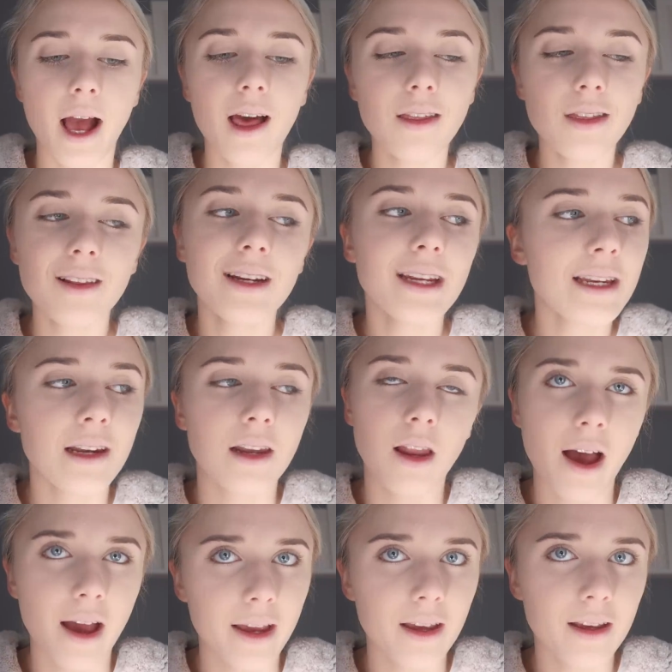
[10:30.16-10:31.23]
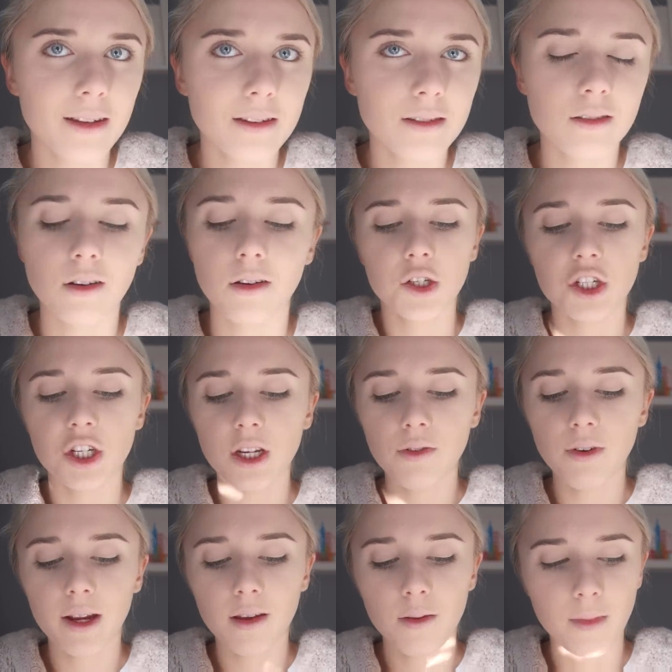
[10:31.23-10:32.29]
Kathleen Lights, she
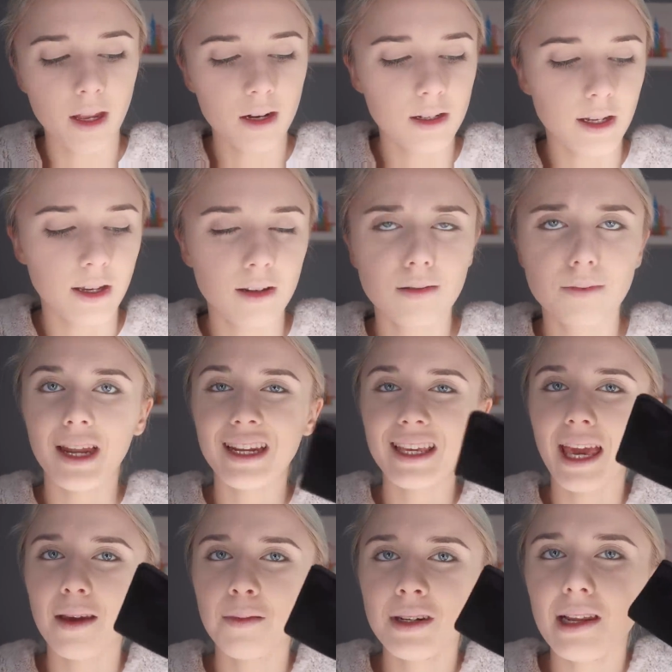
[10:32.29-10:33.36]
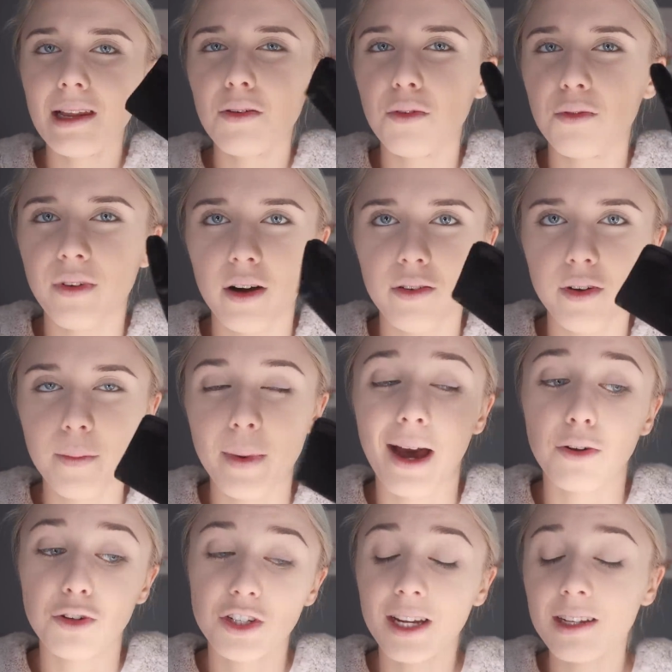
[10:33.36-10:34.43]
recommended and it came in a little velvet
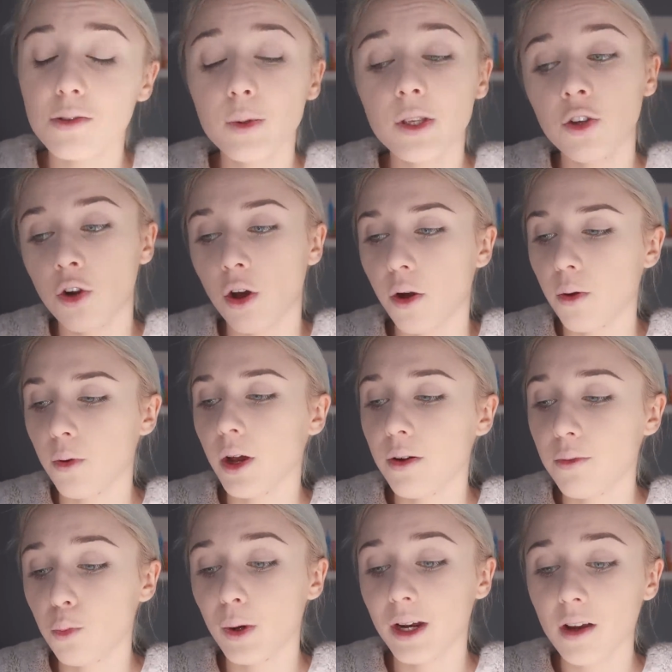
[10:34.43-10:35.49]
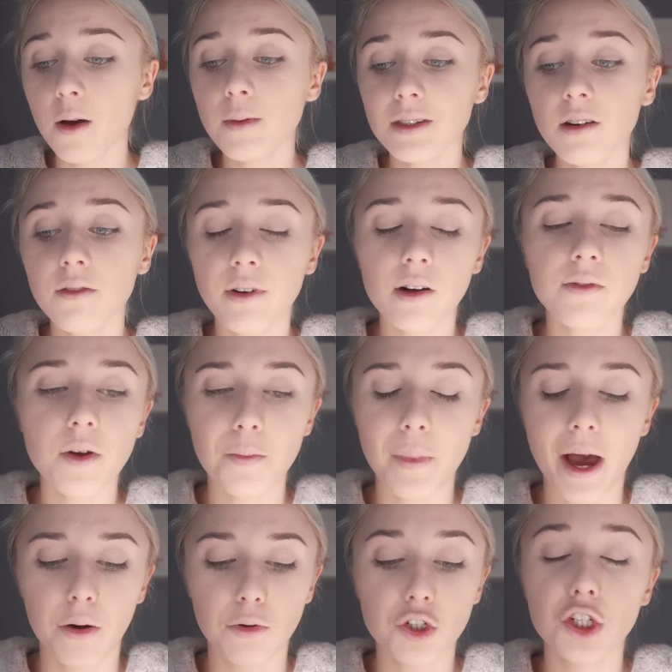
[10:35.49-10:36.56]
pouch. That's when you know, um, when it comes in a velvet
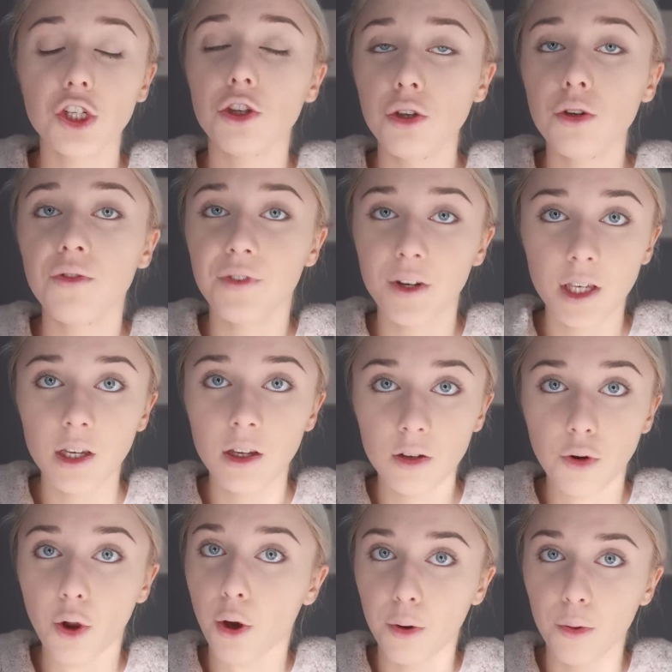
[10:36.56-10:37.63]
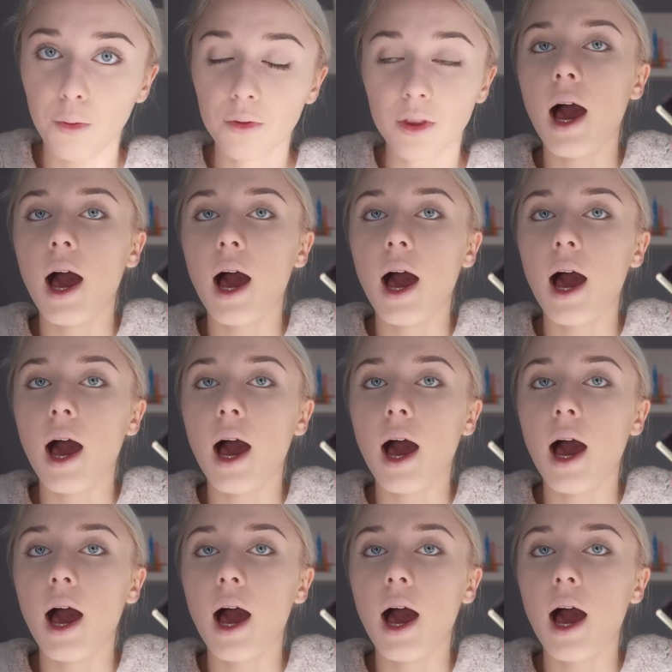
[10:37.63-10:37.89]
pouch, you know.